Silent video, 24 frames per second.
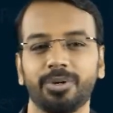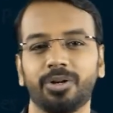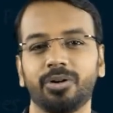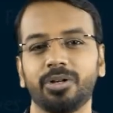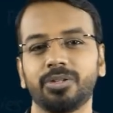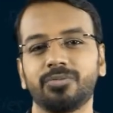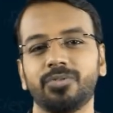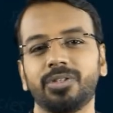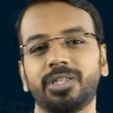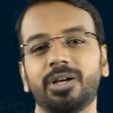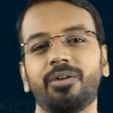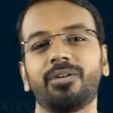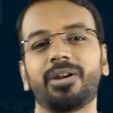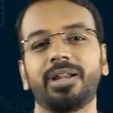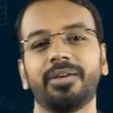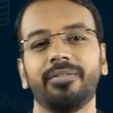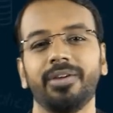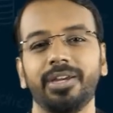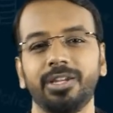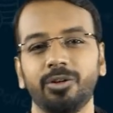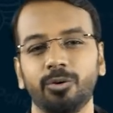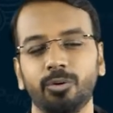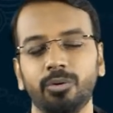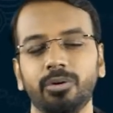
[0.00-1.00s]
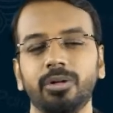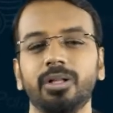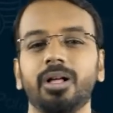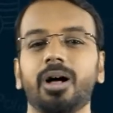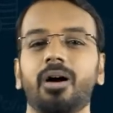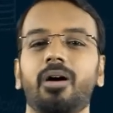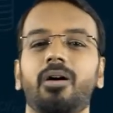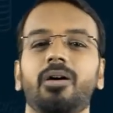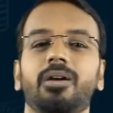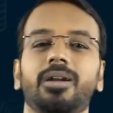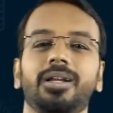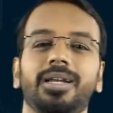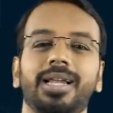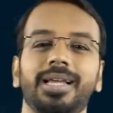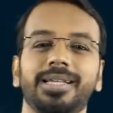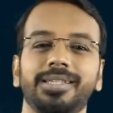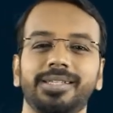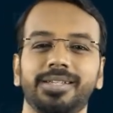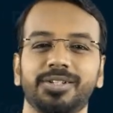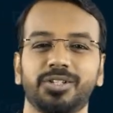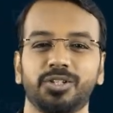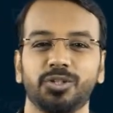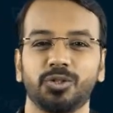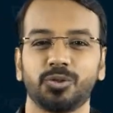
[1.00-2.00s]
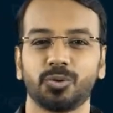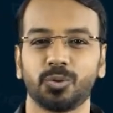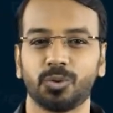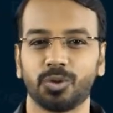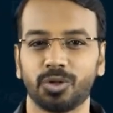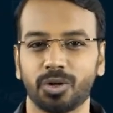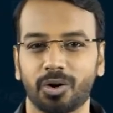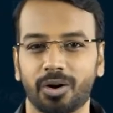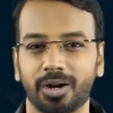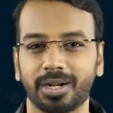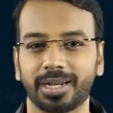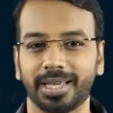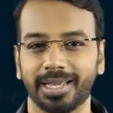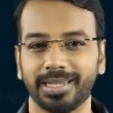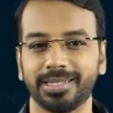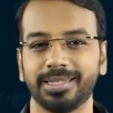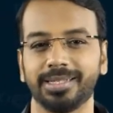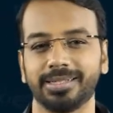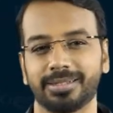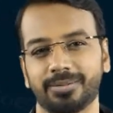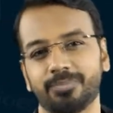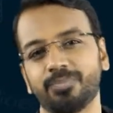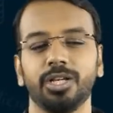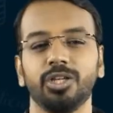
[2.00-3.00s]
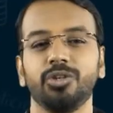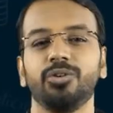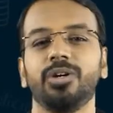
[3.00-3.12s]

Because without revenue, organizations would not exist.